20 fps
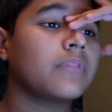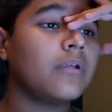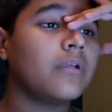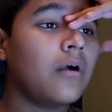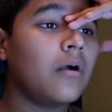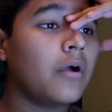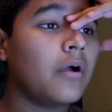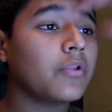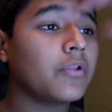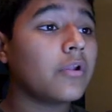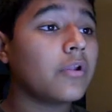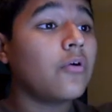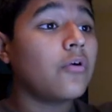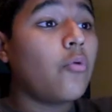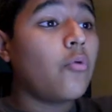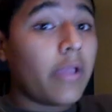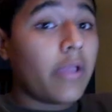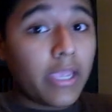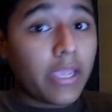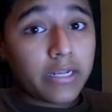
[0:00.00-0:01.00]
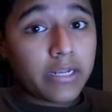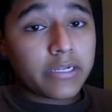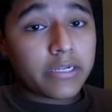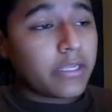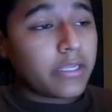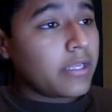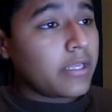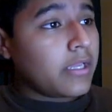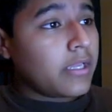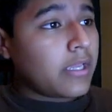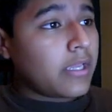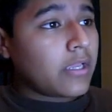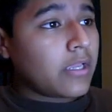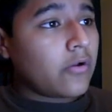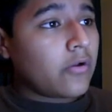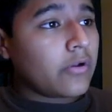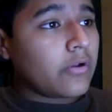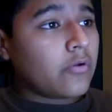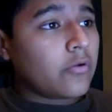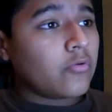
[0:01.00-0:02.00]
Uh, you're gonna go ahead
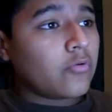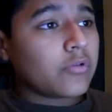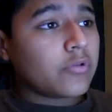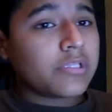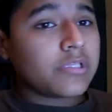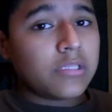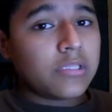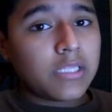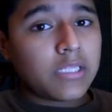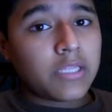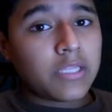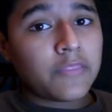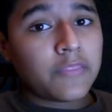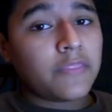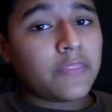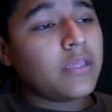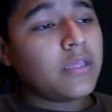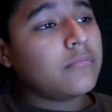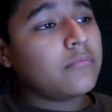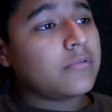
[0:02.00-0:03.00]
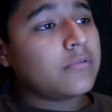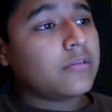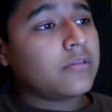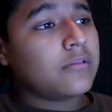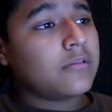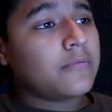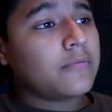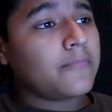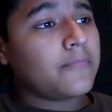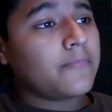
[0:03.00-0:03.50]
and gonna go to slid themes,